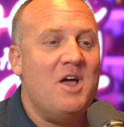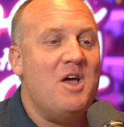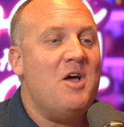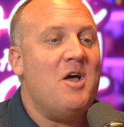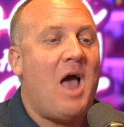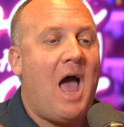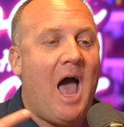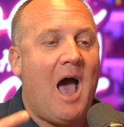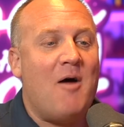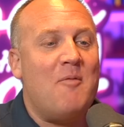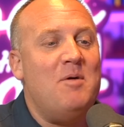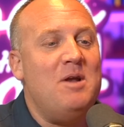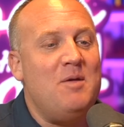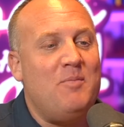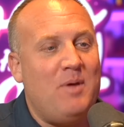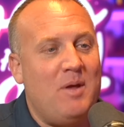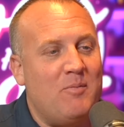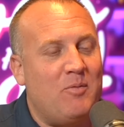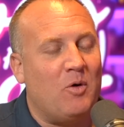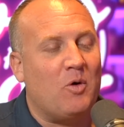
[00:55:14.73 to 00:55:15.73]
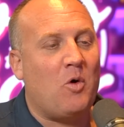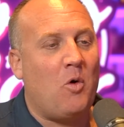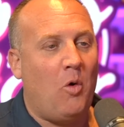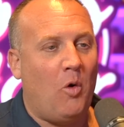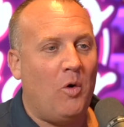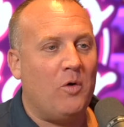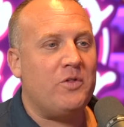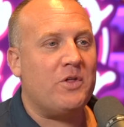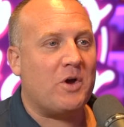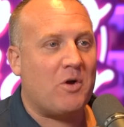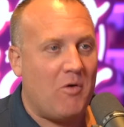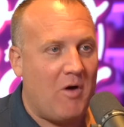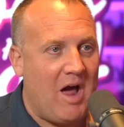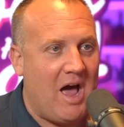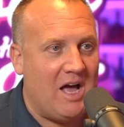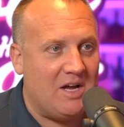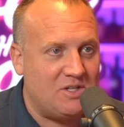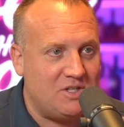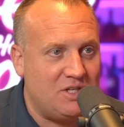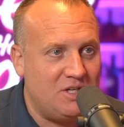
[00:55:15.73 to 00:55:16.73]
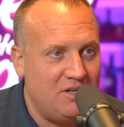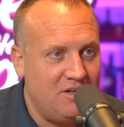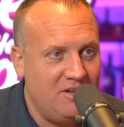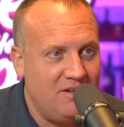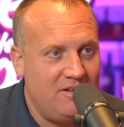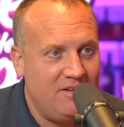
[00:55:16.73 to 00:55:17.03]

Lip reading: How many people called the crash?